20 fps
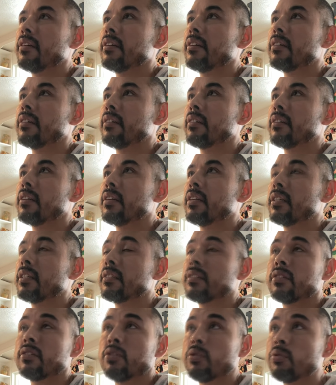And
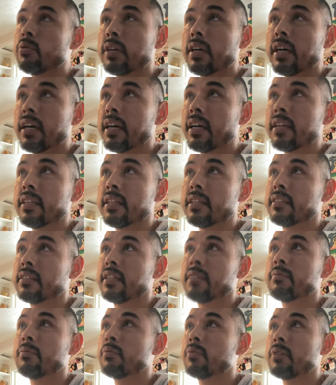it's a new guy that's
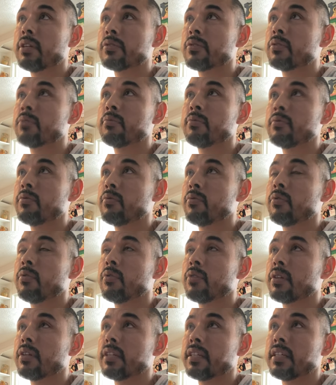never wrestled
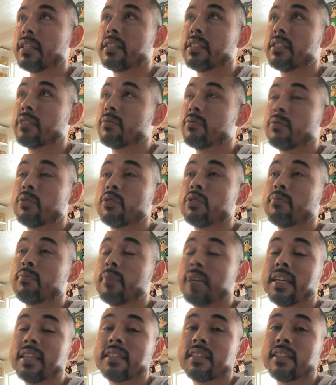before. Like it's his first
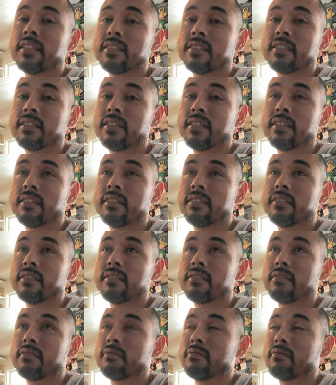match, let's say,
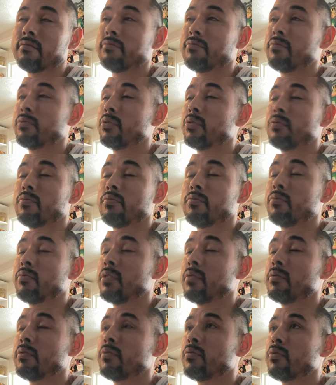
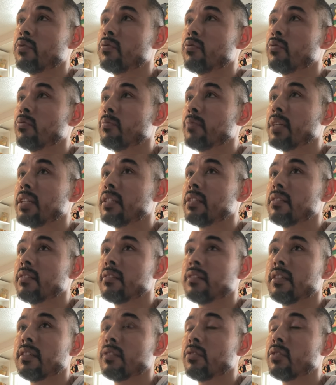one of his first few
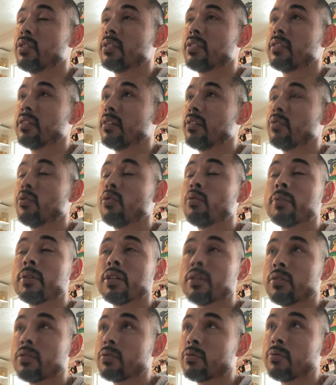matches, and you're just there.
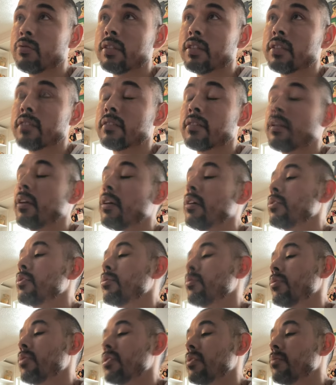Nobody knows who he is.
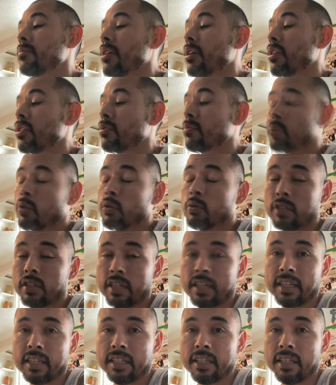So he comes out, he's most
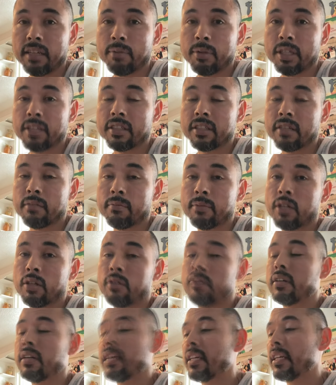likely about to come
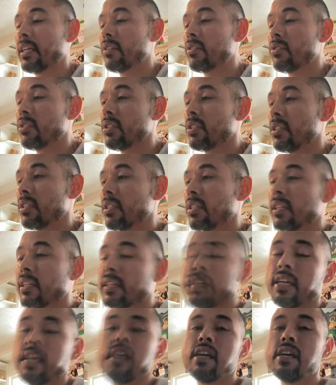out high energy and
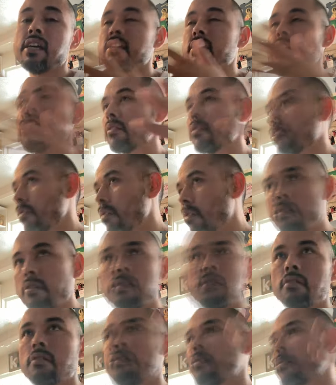like, hey, and yeah,
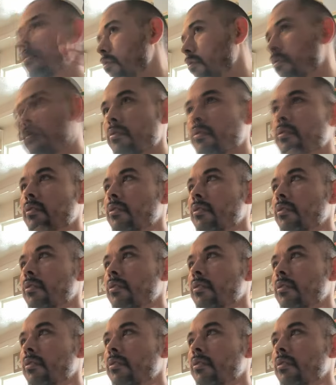and